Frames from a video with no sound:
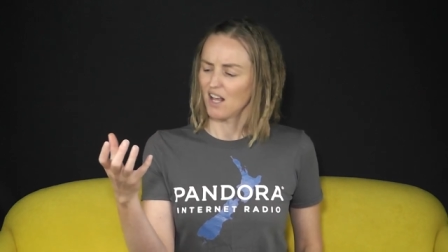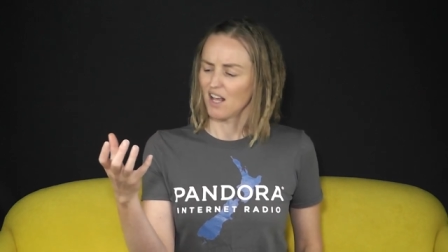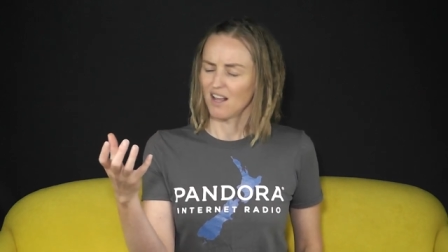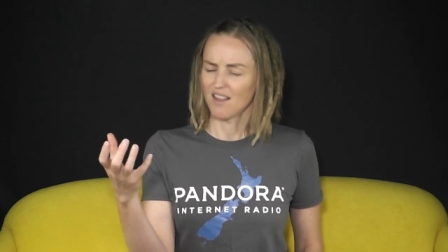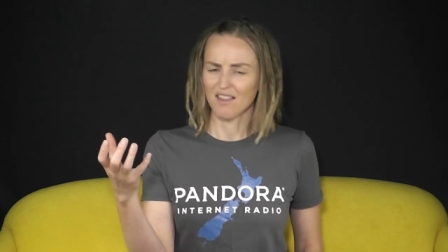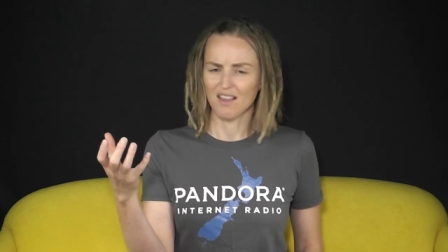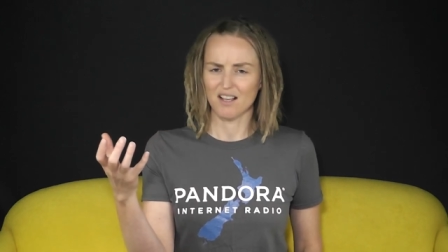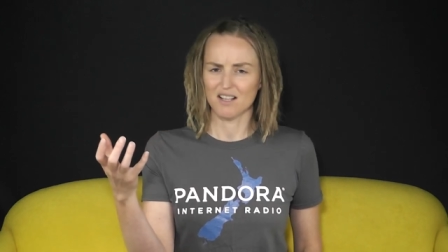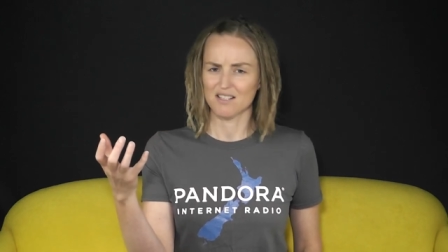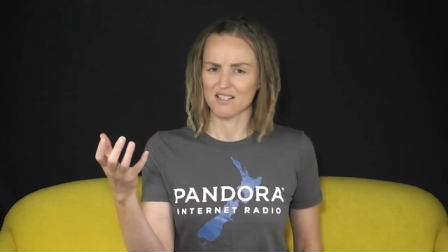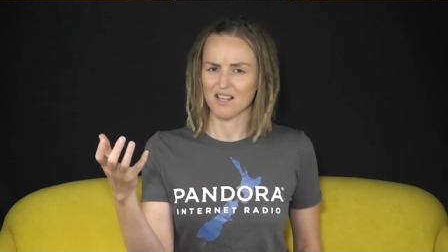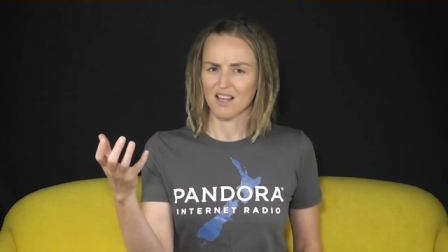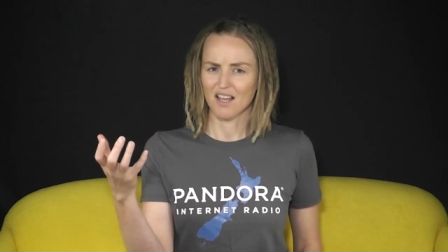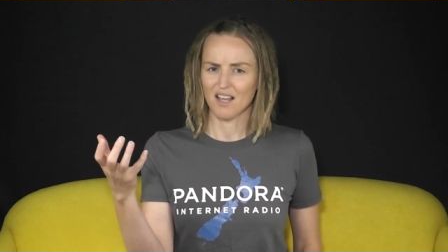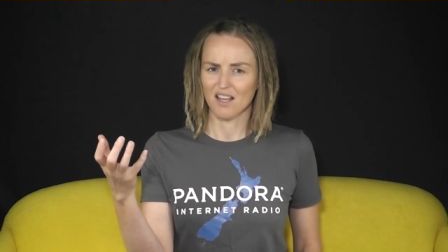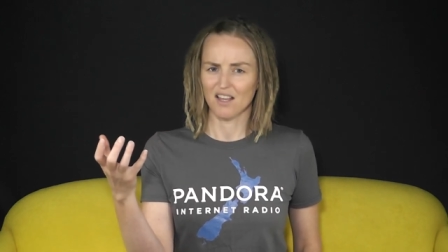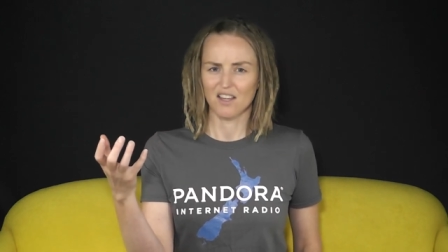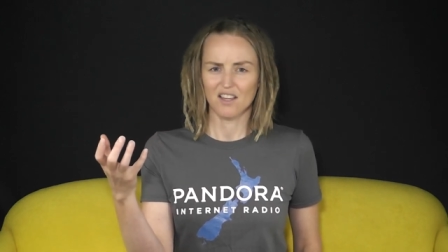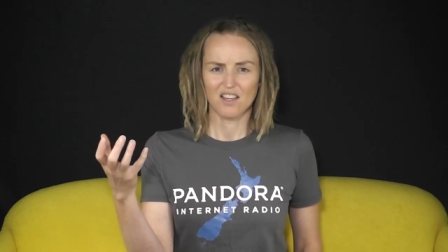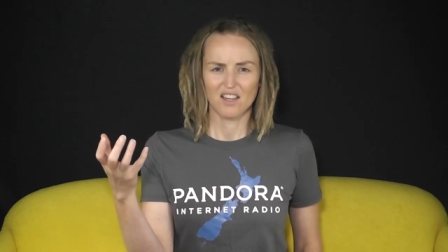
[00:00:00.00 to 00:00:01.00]
And they
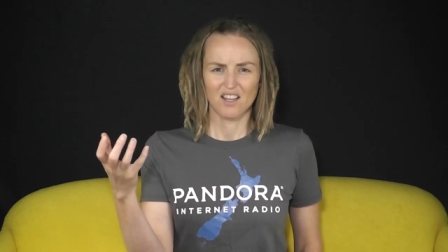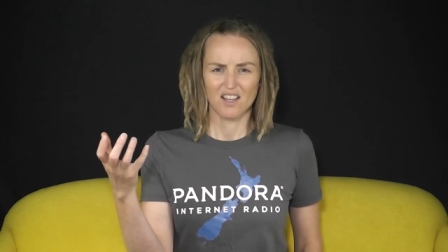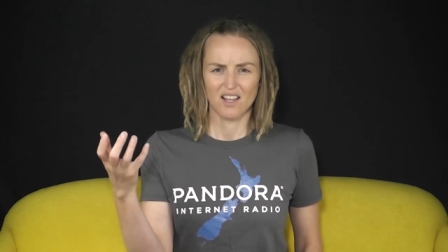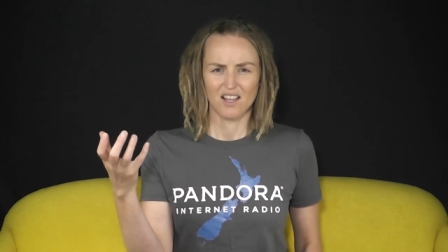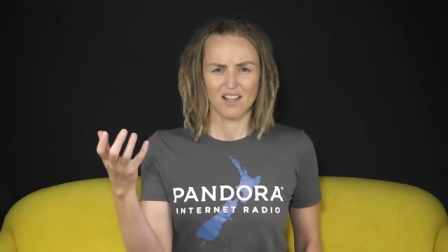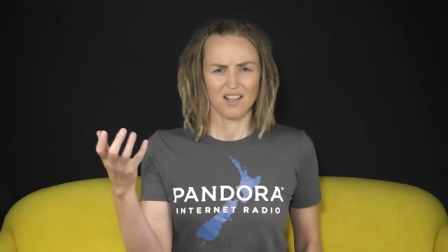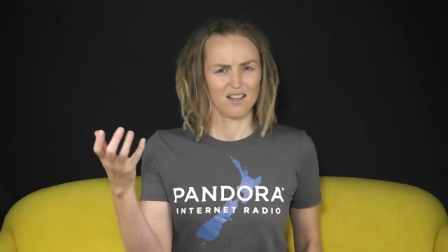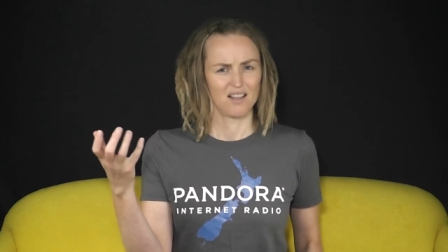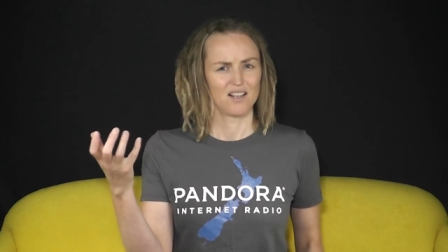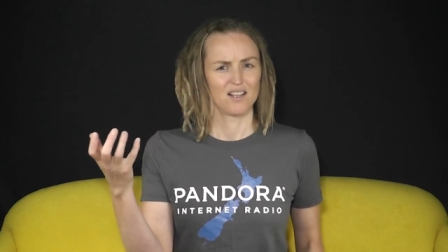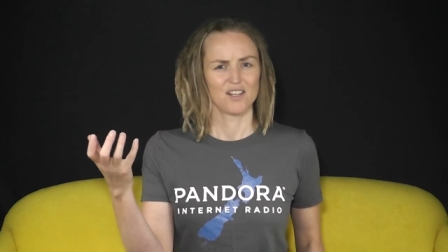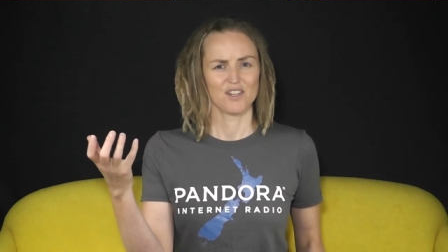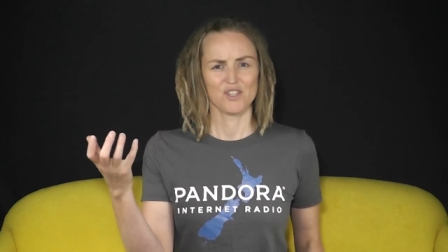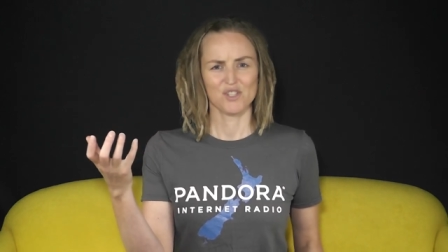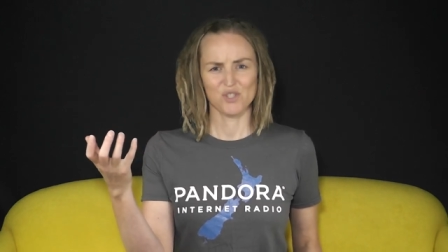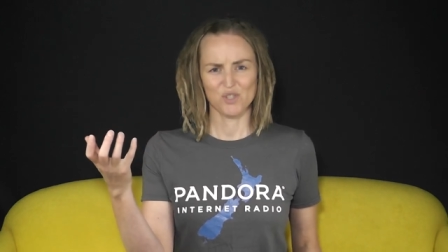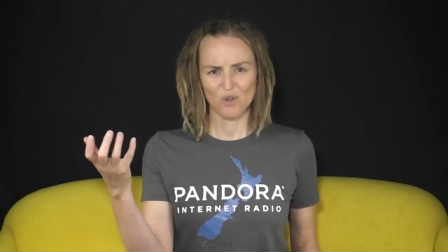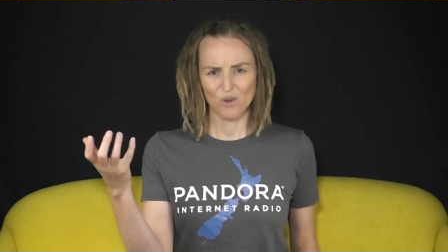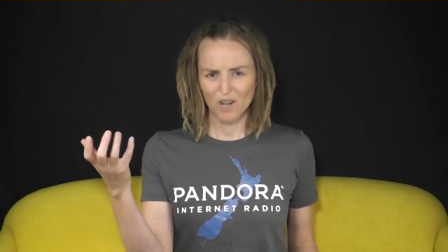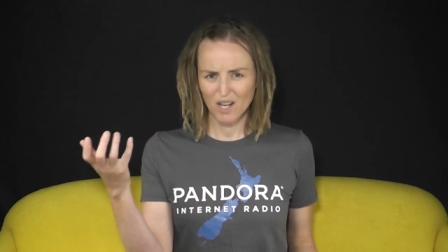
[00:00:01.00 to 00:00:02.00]
say,
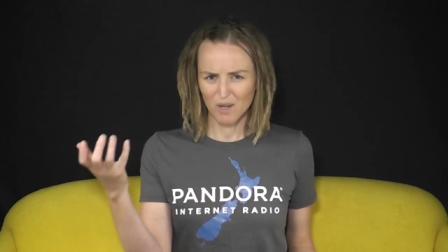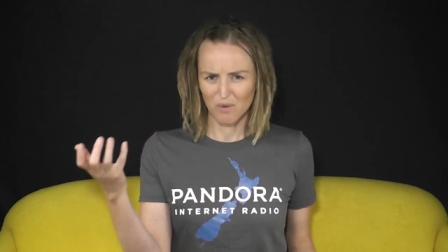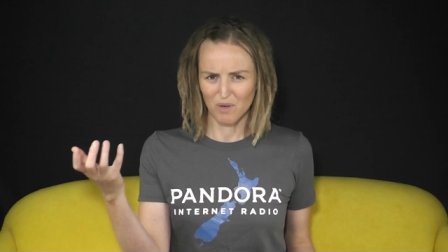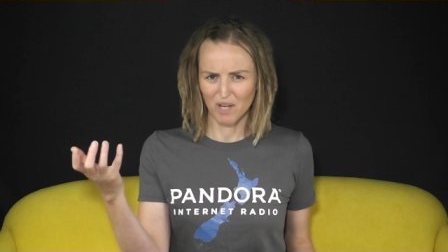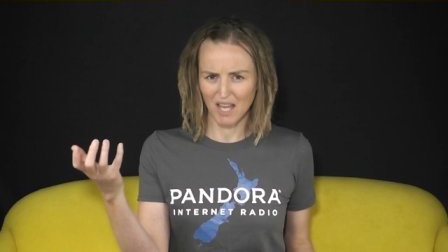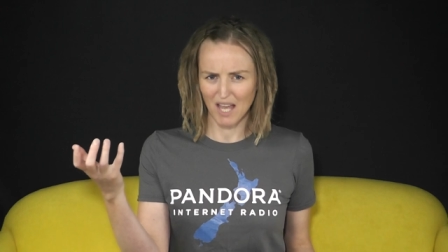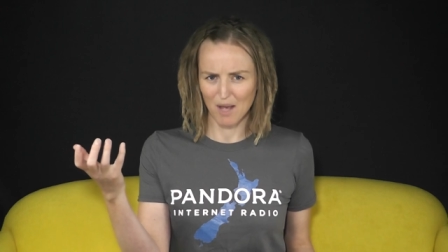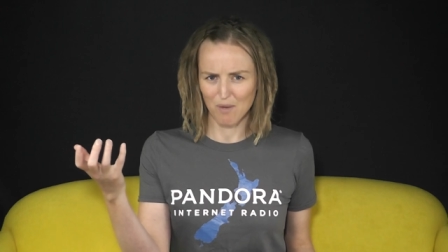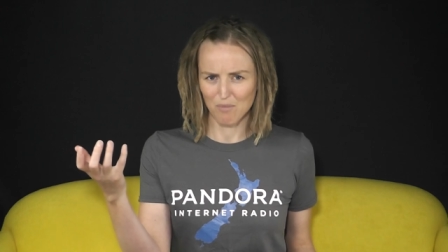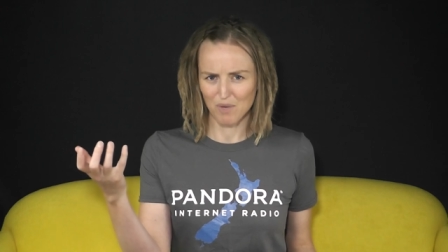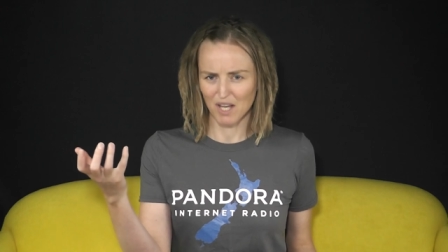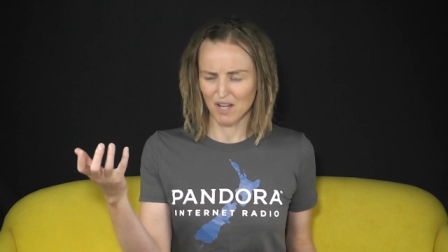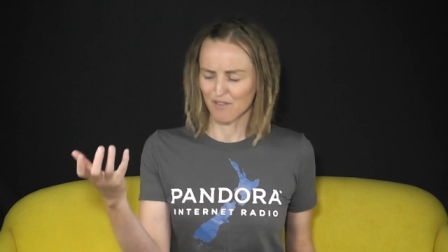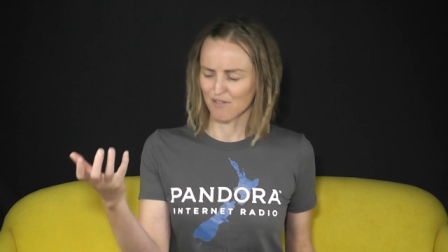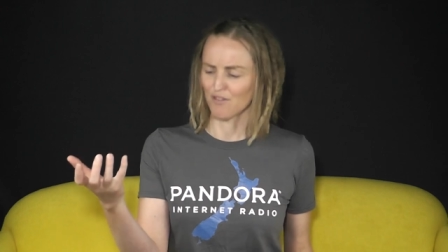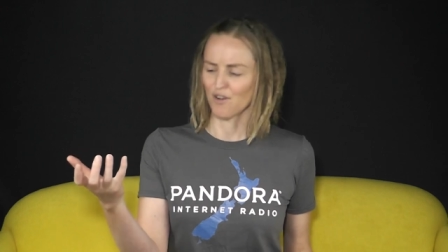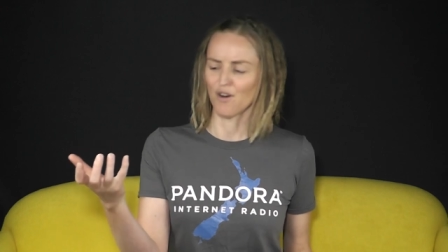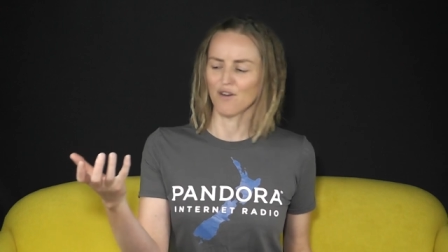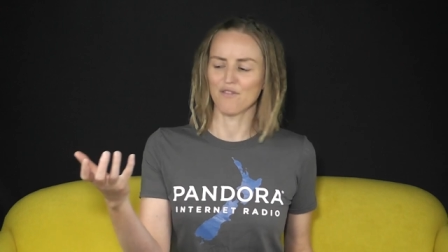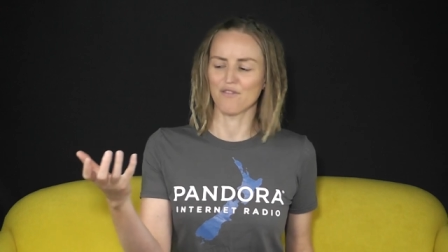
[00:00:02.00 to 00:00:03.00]
"Surely we can't be out
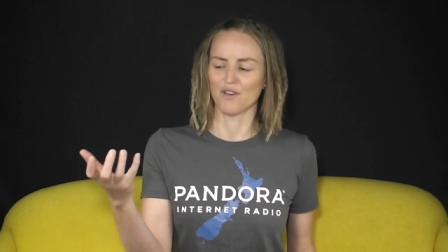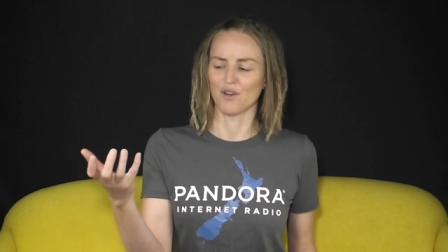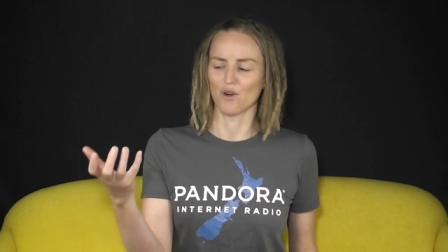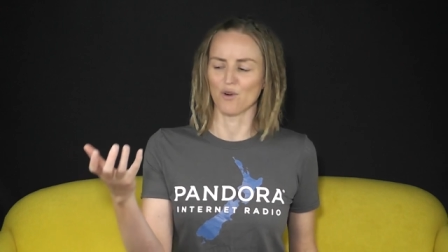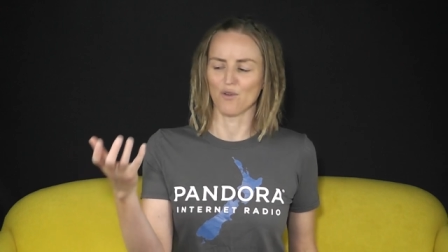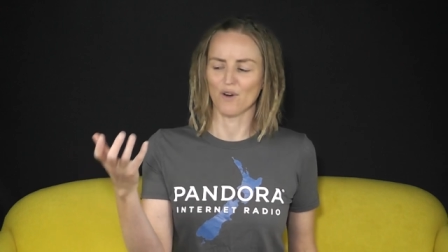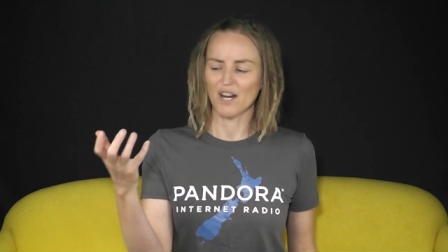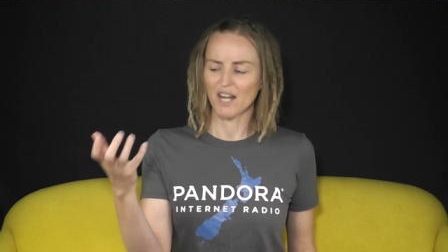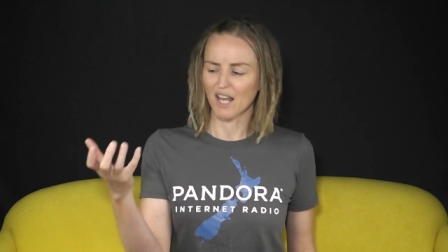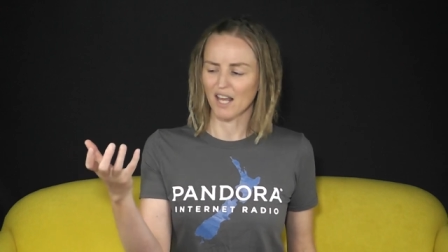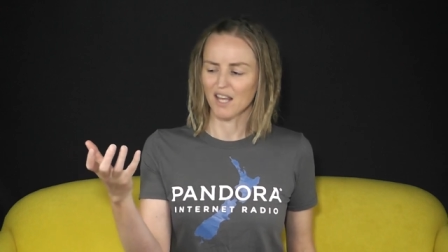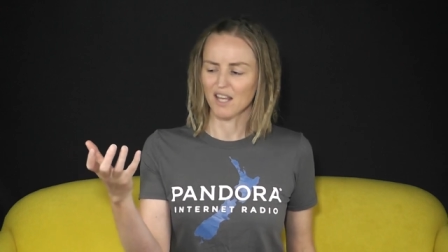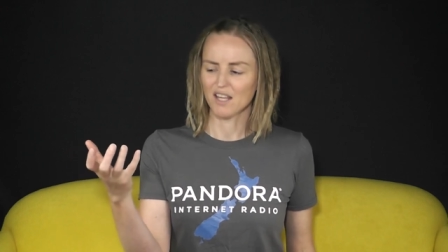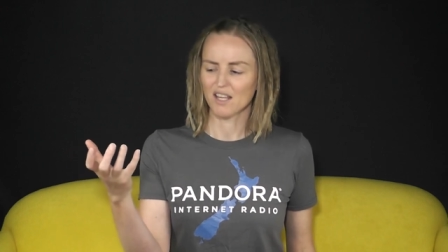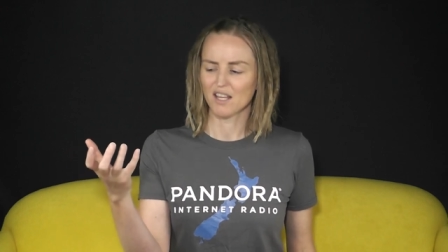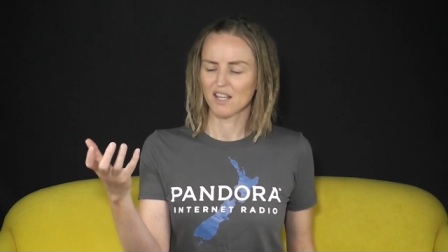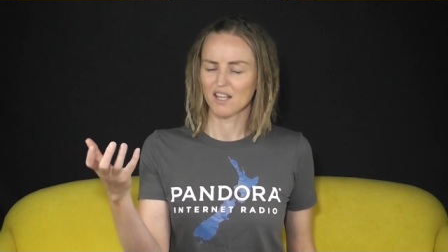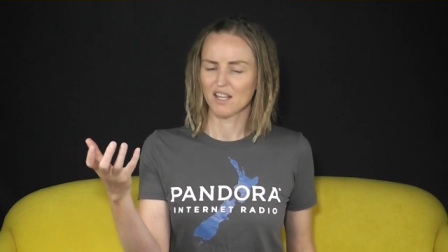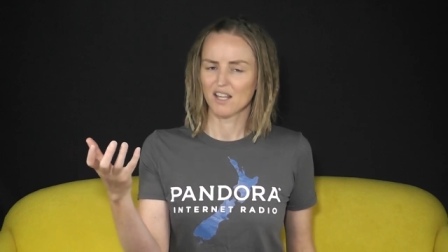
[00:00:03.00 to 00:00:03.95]
of coffee already."